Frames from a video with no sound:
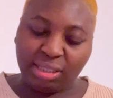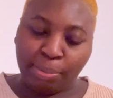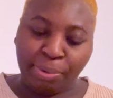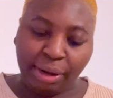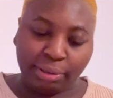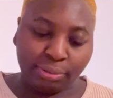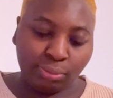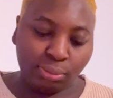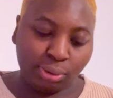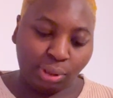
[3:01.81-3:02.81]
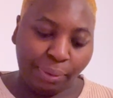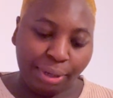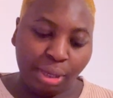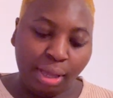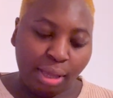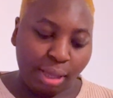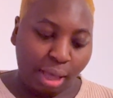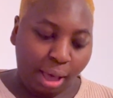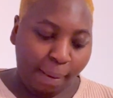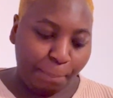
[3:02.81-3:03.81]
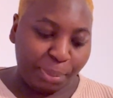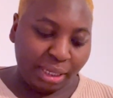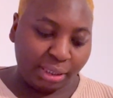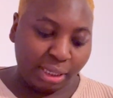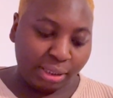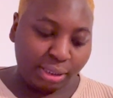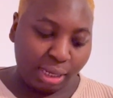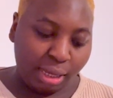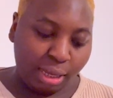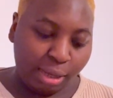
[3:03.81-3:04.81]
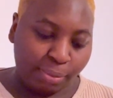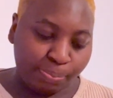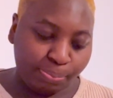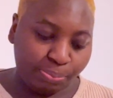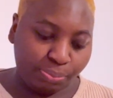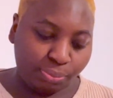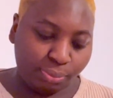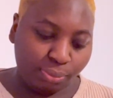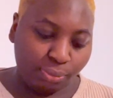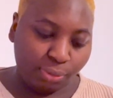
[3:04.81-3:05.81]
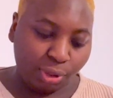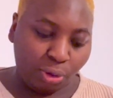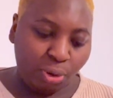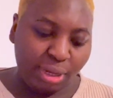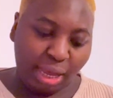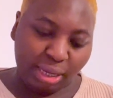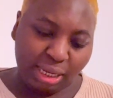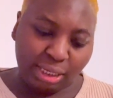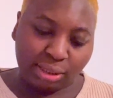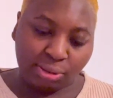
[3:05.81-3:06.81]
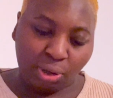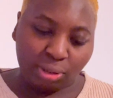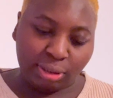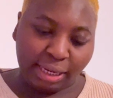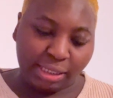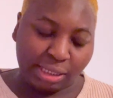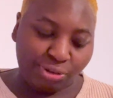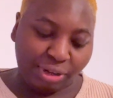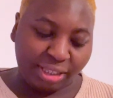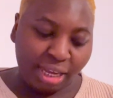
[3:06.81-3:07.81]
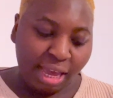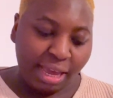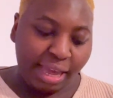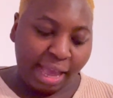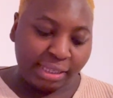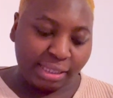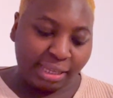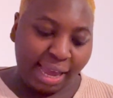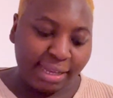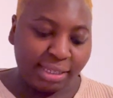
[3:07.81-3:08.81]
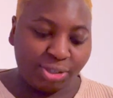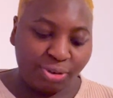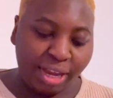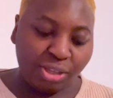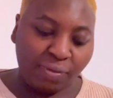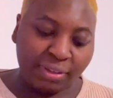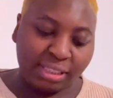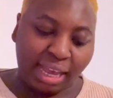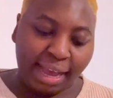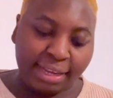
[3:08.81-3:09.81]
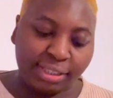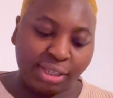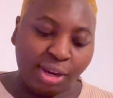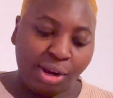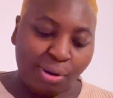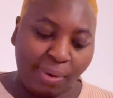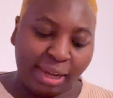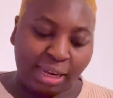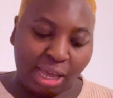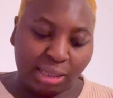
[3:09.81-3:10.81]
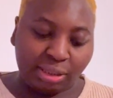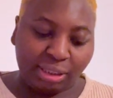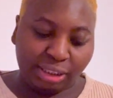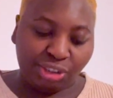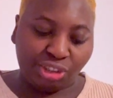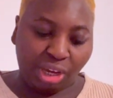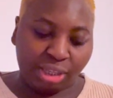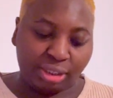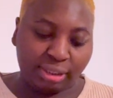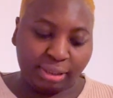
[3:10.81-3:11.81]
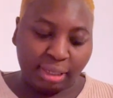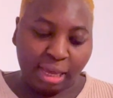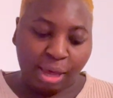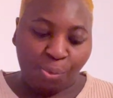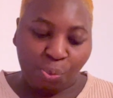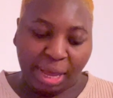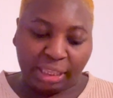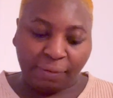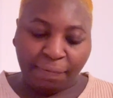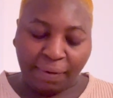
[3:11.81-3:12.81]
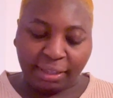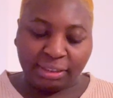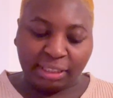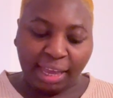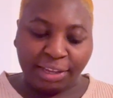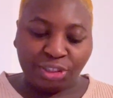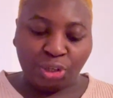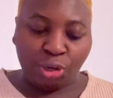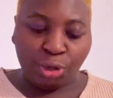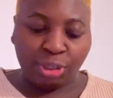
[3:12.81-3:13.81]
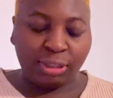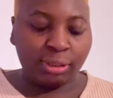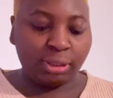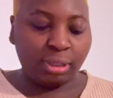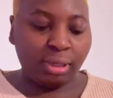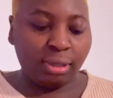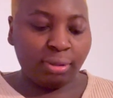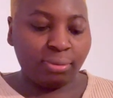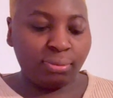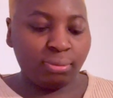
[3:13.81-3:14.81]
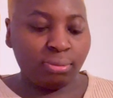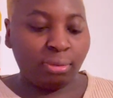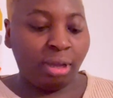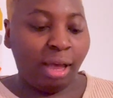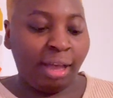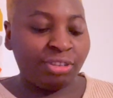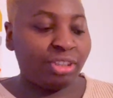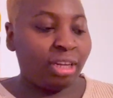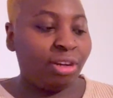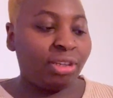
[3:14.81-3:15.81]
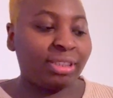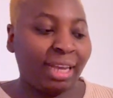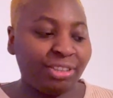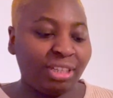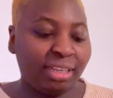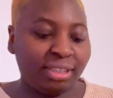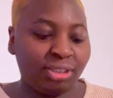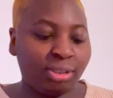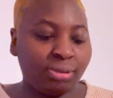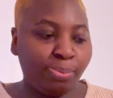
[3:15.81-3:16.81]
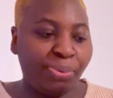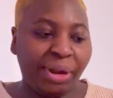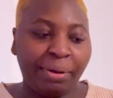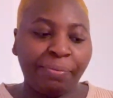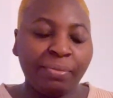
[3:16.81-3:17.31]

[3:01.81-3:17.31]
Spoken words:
the brand, sorry. This is the, oh yeah, it's called Daisy Street. Yeah, it's a Daisy Street oversized regular t-shirt with vintage loose Los Angeles print.